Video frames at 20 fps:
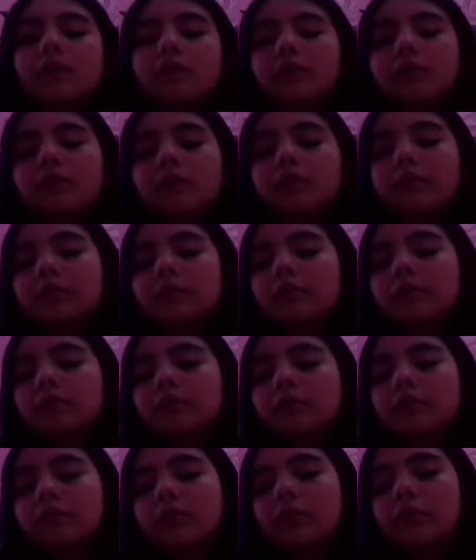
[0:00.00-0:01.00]

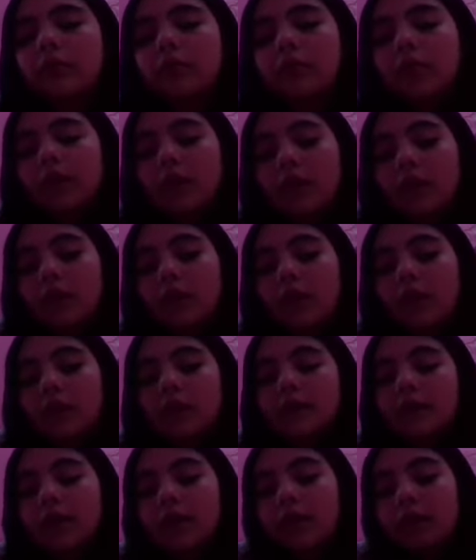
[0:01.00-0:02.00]
So,
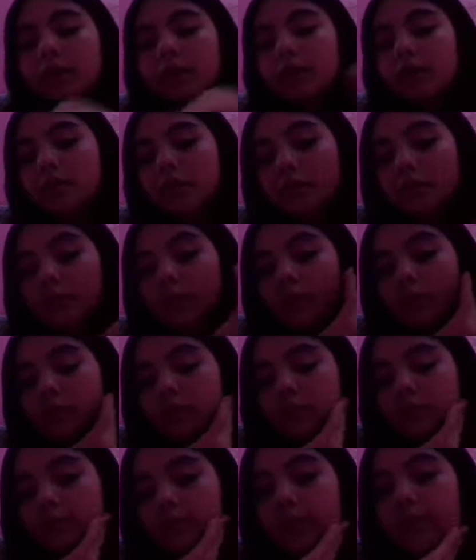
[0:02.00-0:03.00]
because like,
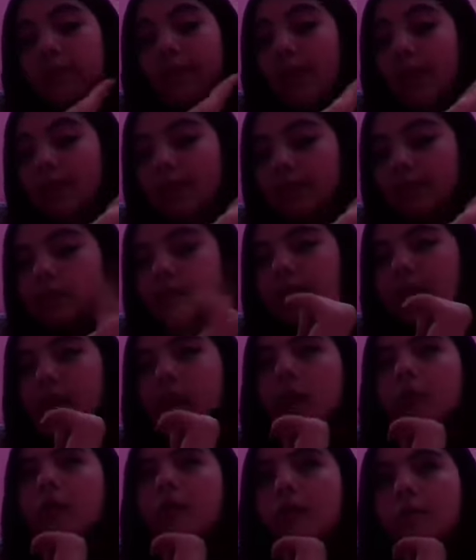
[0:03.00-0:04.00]
so my face,
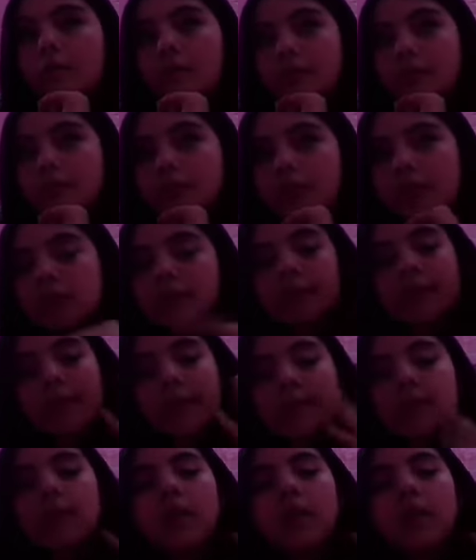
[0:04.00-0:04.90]
uh, just my